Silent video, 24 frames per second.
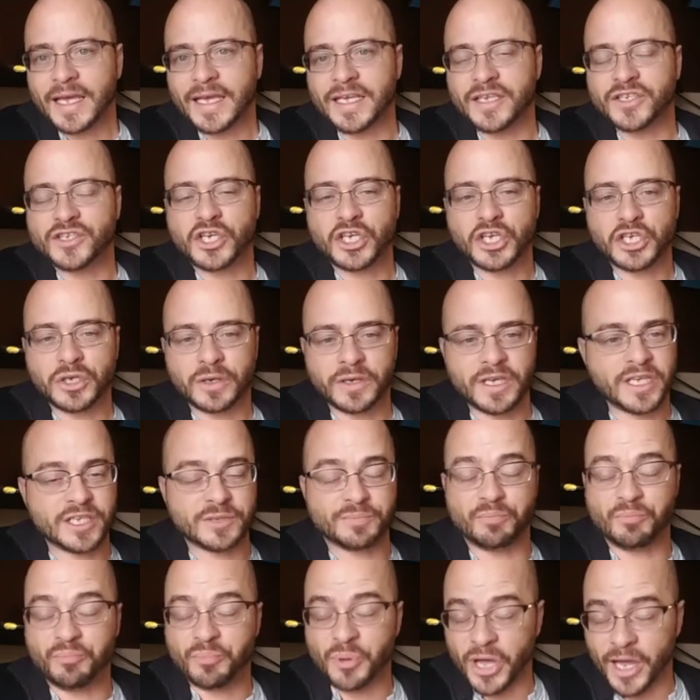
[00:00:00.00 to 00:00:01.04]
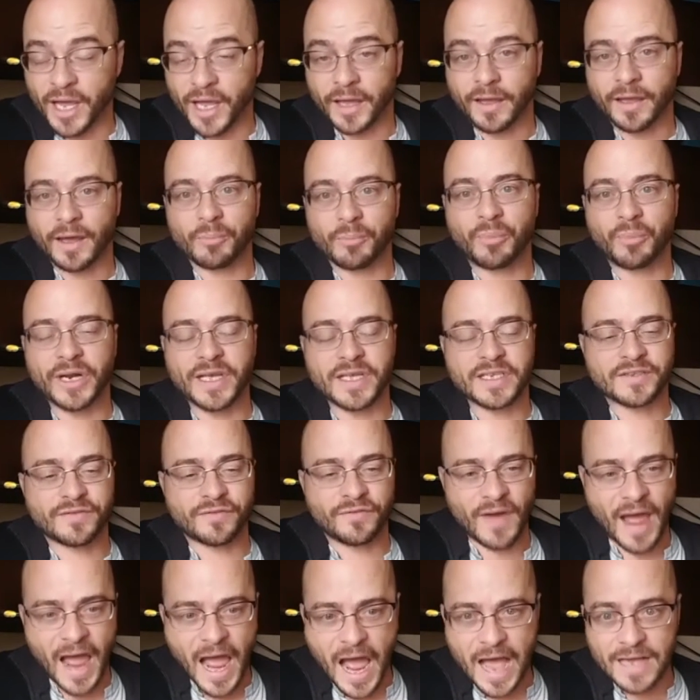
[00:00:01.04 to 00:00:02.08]
He's big, but he's
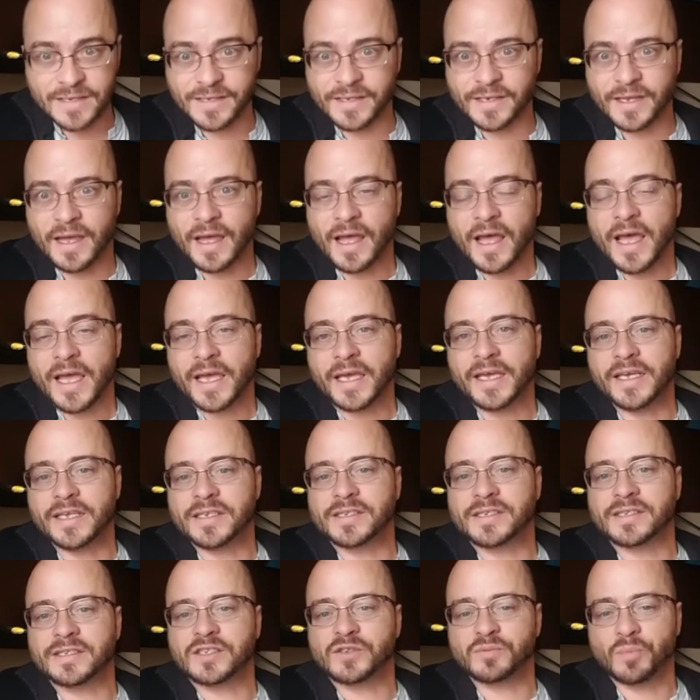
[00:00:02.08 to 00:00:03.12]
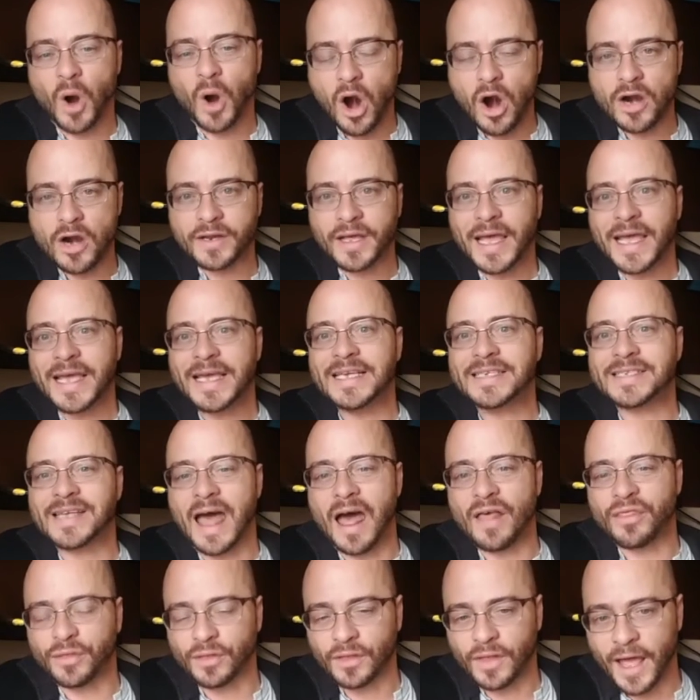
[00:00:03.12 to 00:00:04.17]
fast. He's smart. He's
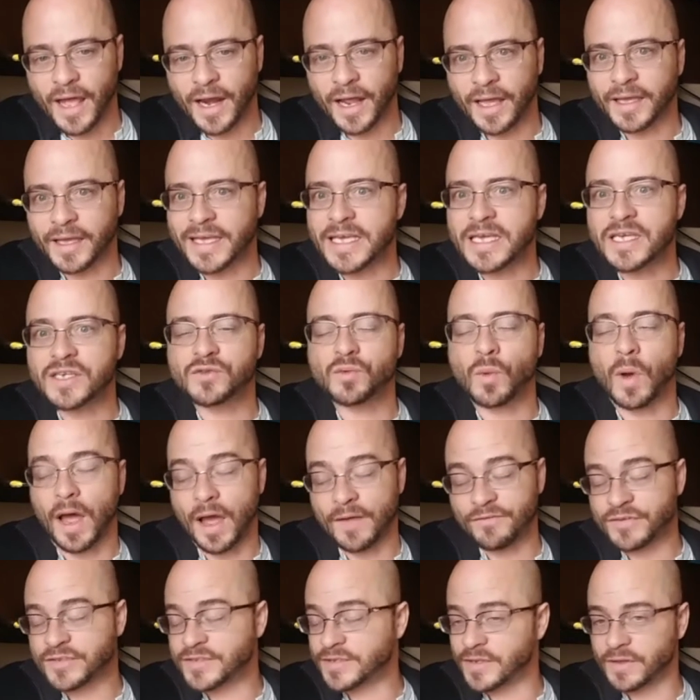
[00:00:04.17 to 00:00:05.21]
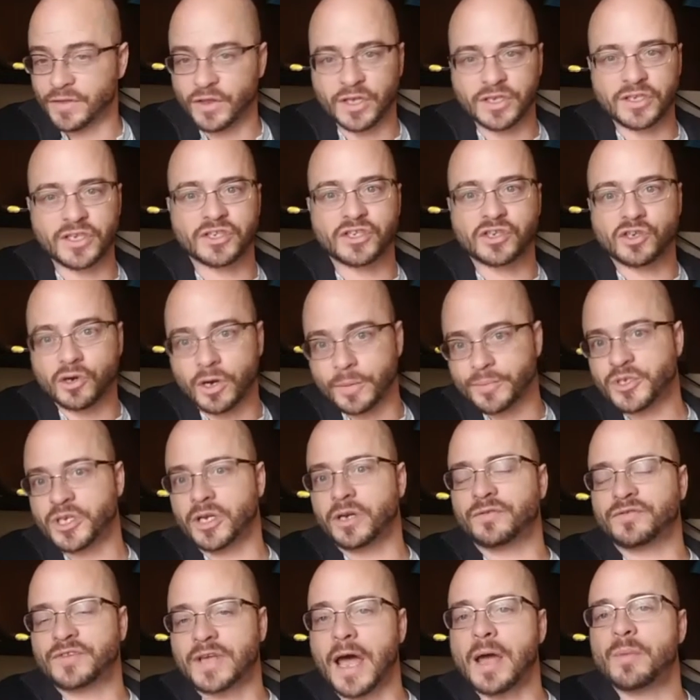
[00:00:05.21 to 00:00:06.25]
athletic. The
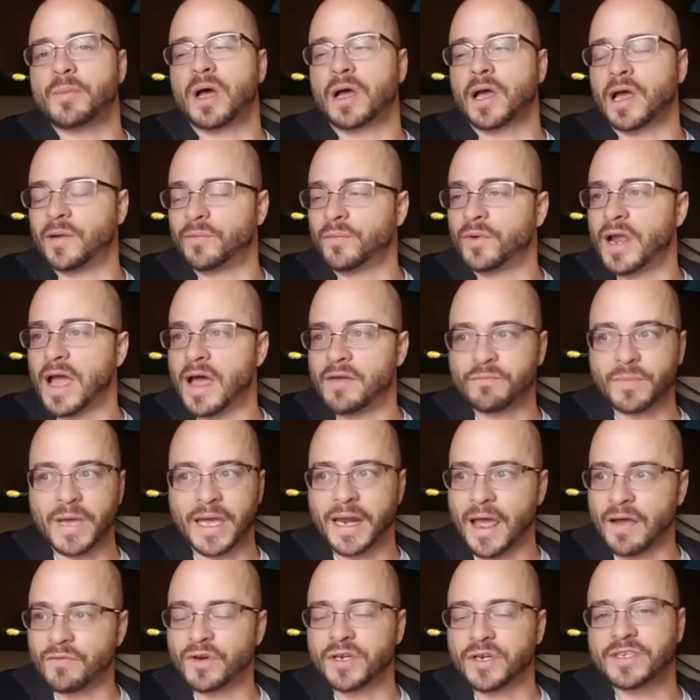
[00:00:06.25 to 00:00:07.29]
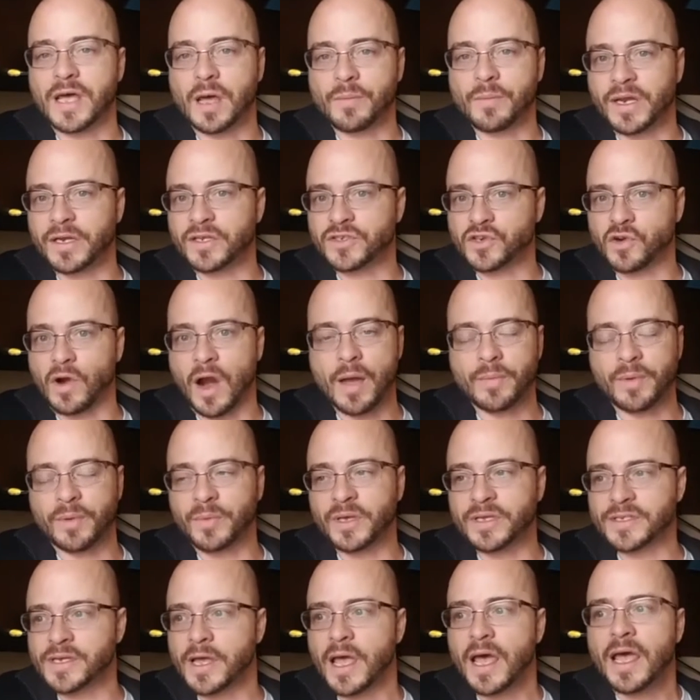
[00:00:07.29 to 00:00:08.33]
description of Ty Montgomery I've made every time I describe
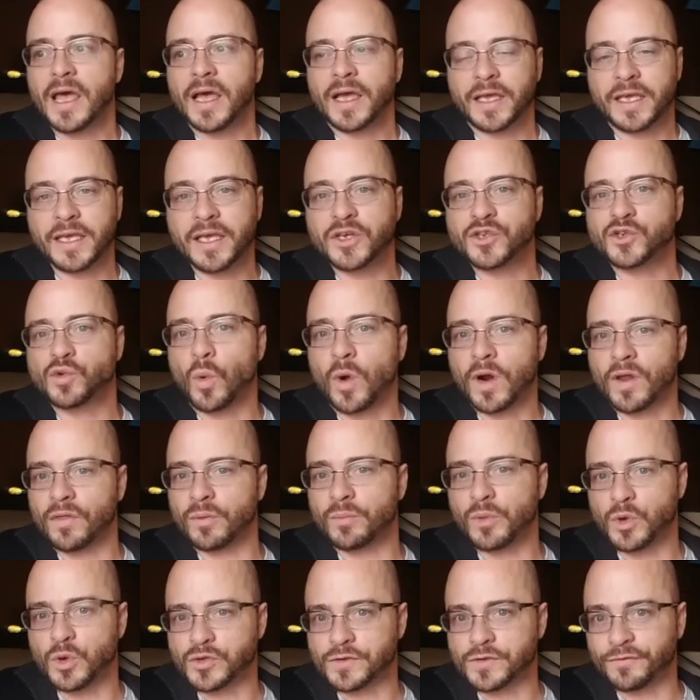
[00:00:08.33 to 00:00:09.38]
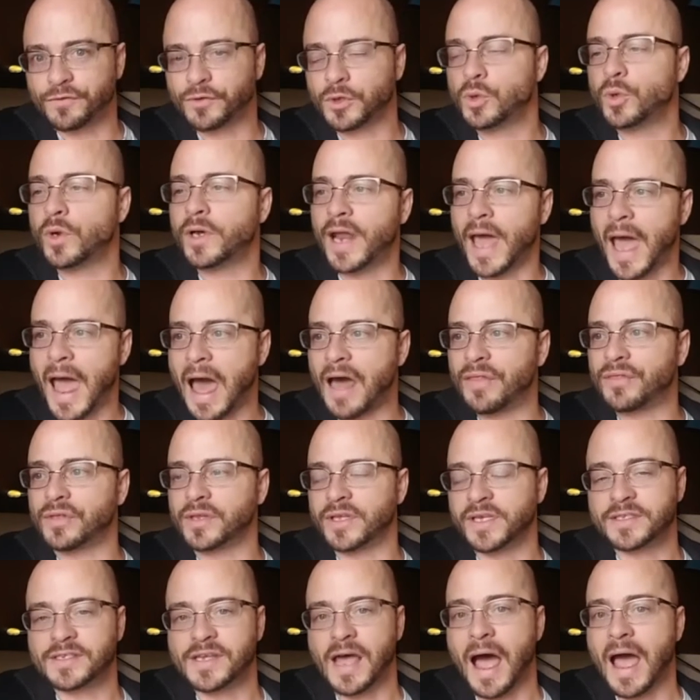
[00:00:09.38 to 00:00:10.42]
him is he is one of the most fluid
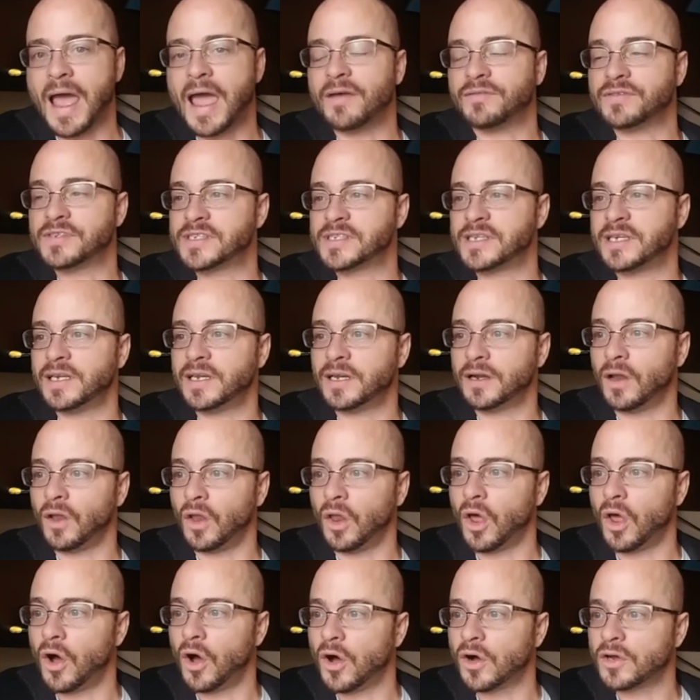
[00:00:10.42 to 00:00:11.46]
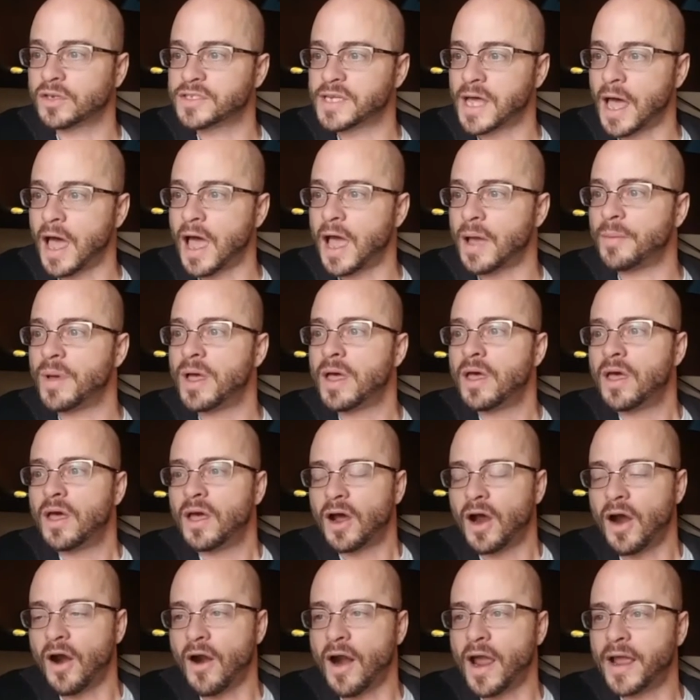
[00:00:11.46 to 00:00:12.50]
athletes I have seen in a long time.
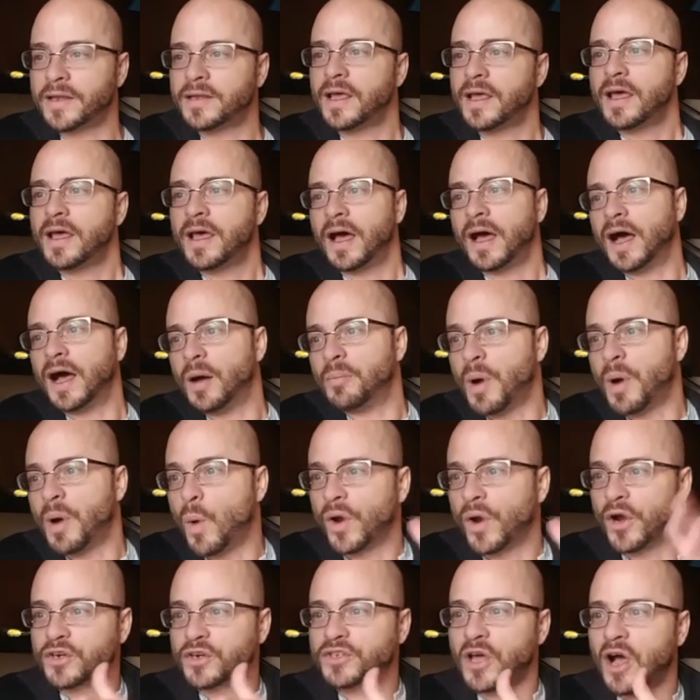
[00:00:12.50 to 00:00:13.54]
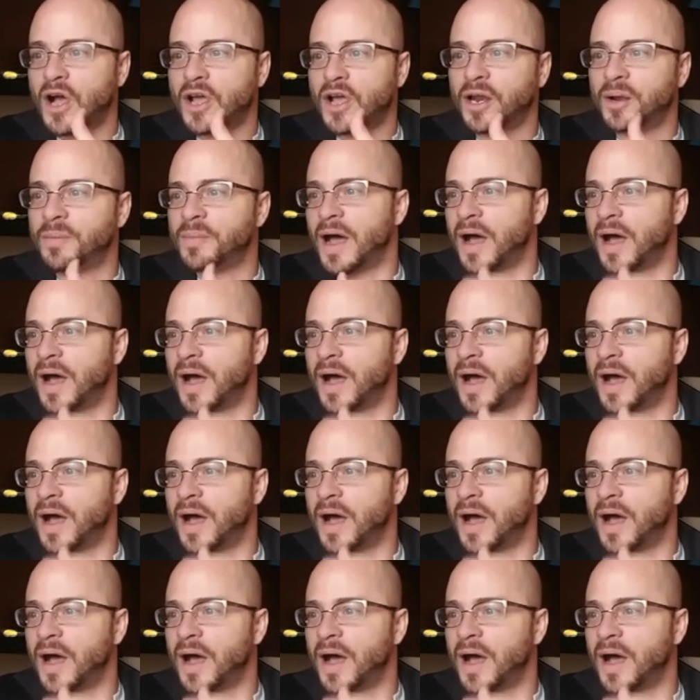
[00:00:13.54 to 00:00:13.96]
All right, but we were talking